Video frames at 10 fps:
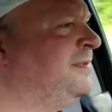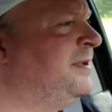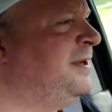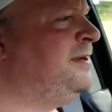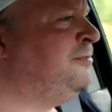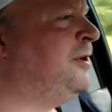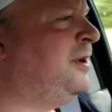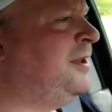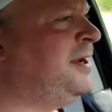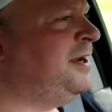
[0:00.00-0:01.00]
they didn't
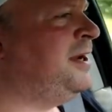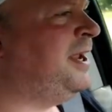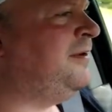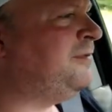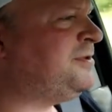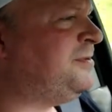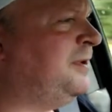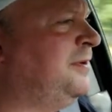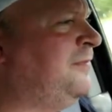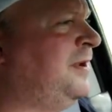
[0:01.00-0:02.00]
run they didn't have a,
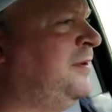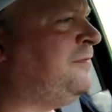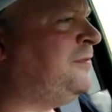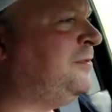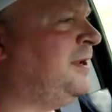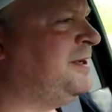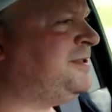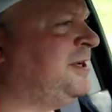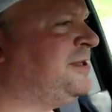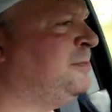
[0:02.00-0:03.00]
an event for like
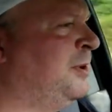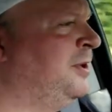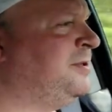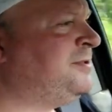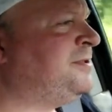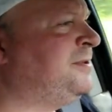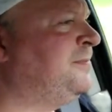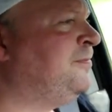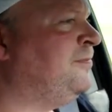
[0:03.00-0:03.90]
six months